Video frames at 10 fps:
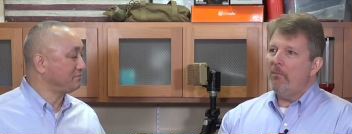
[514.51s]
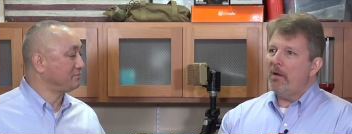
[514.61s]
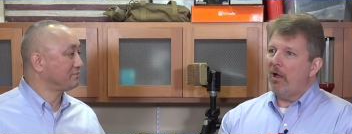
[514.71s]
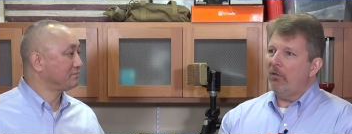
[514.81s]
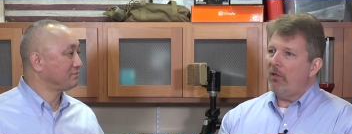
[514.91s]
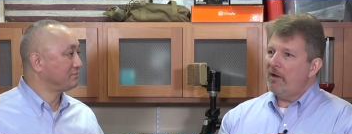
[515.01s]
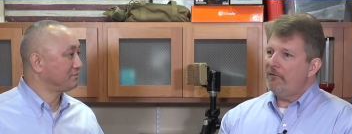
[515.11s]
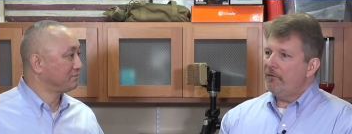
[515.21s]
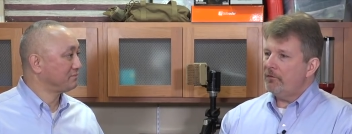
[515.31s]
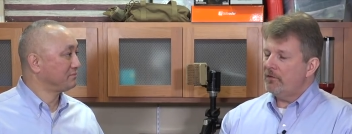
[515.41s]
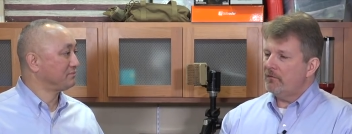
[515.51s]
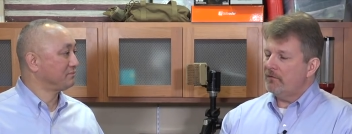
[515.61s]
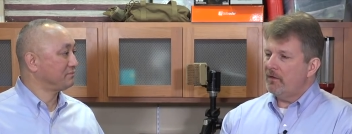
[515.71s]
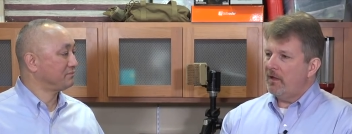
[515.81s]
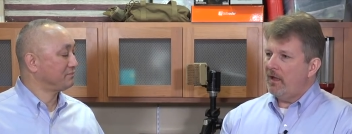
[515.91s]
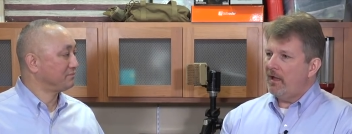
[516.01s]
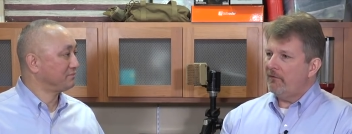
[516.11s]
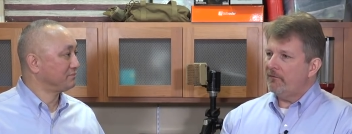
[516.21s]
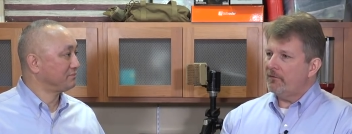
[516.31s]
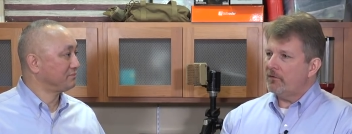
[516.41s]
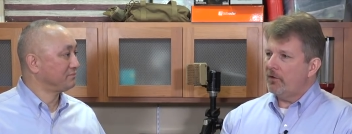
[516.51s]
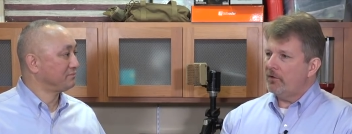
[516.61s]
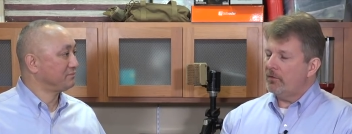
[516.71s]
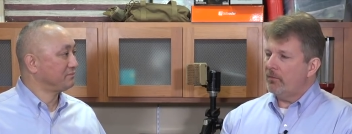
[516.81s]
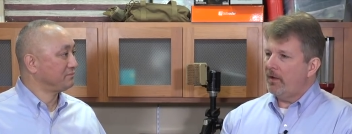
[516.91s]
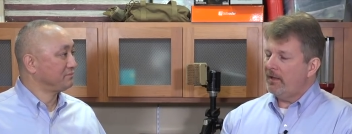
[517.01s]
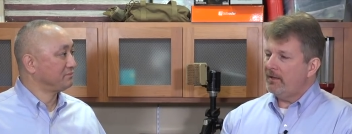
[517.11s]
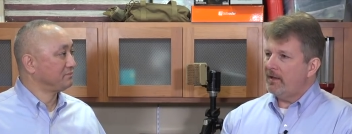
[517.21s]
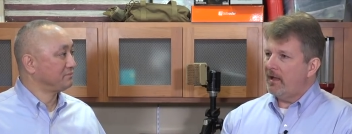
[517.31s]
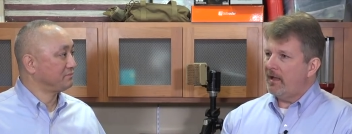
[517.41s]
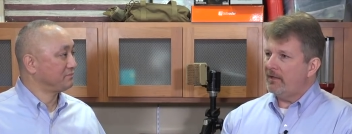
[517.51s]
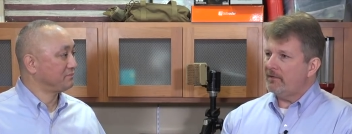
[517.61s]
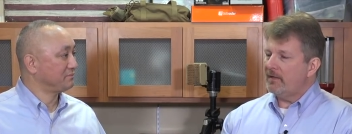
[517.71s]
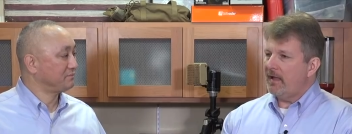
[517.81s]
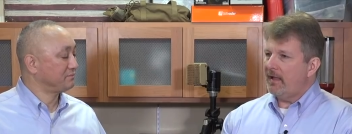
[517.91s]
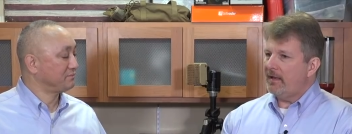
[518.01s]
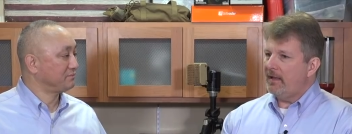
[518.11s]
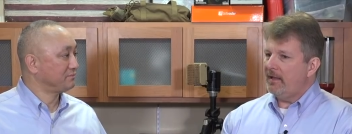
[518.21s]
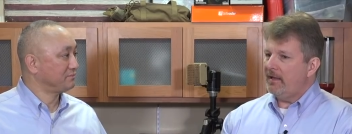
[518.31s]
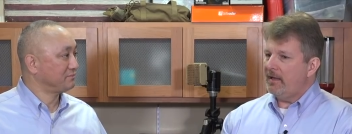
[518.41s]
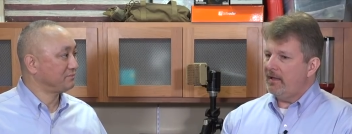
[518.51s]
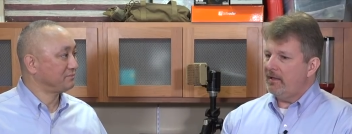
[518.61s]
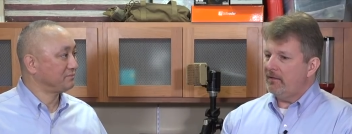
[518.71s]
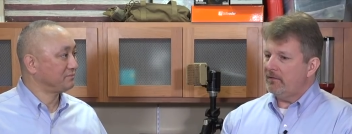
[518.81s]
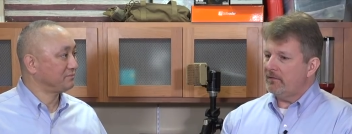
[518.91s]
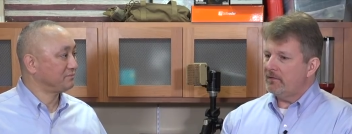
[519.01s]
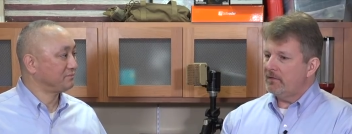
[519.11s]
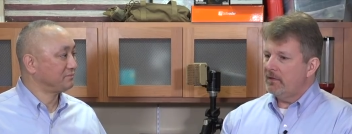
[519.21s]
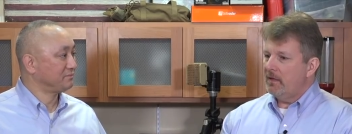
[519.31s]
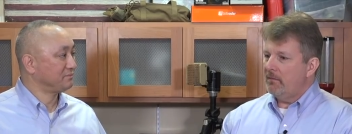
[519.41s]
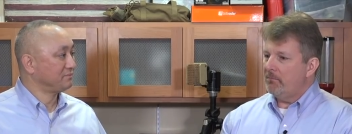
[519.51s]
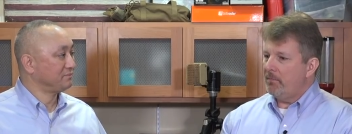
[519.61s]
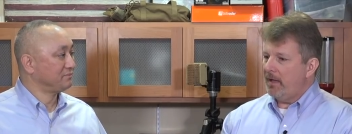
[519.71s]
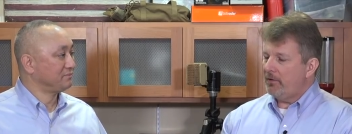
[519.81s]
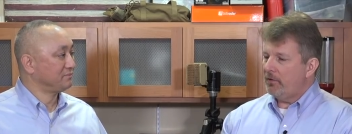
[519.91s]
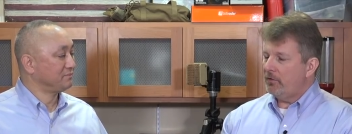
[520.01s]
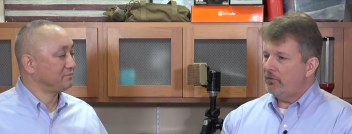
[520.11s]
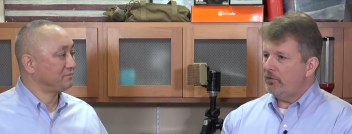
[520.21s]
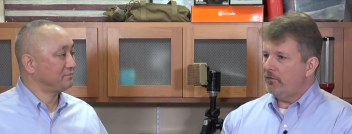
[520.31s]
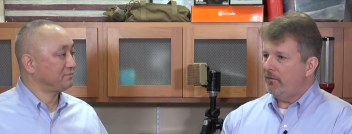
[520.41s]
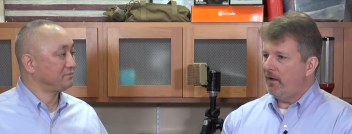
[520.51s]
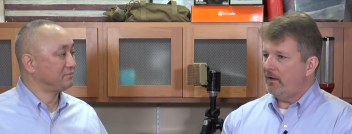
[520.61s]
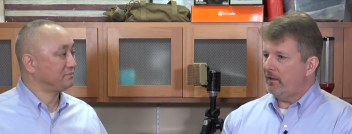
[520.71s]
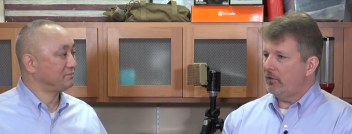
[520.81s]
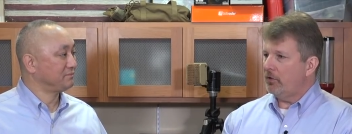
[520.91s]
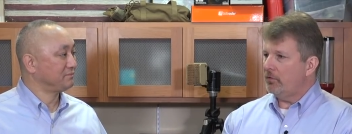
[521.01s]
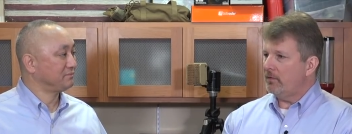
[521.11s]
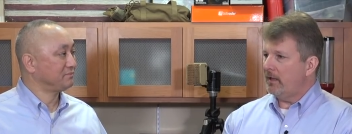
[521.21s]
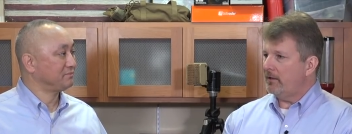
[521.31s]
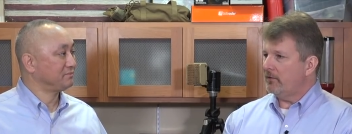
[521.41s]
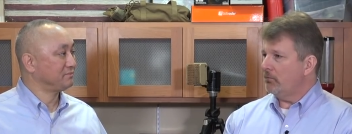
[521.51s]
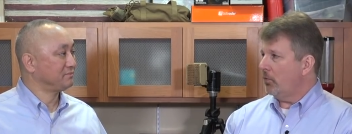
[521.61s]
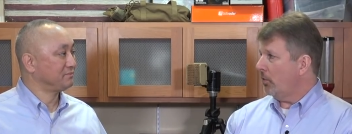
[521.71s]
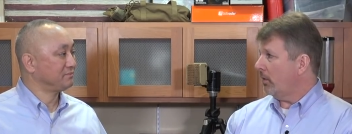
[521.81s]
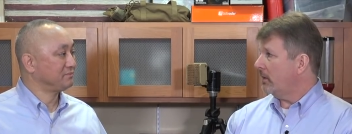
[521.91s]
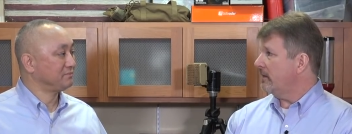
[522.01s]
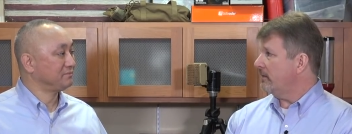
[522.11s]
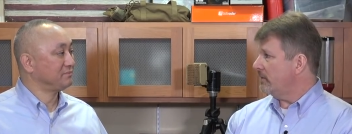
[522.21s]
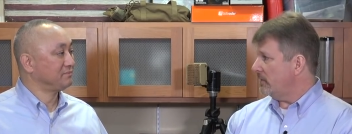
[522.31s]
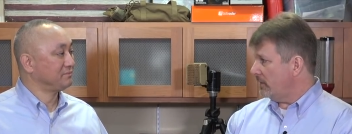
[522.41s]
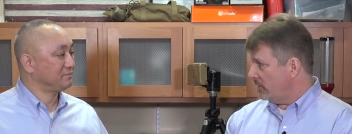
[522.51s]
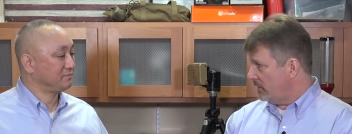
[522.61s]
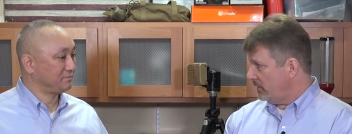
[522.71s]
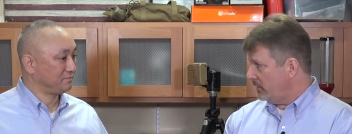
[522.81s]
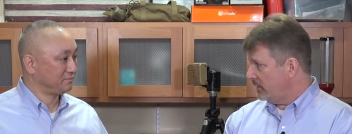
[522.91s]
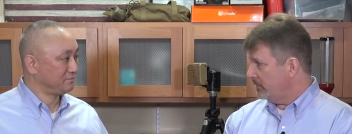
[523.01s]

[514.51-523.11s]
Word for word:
Speaker 1: But a lot of folks have, have started to recognize that it is better to find a load that is more consistent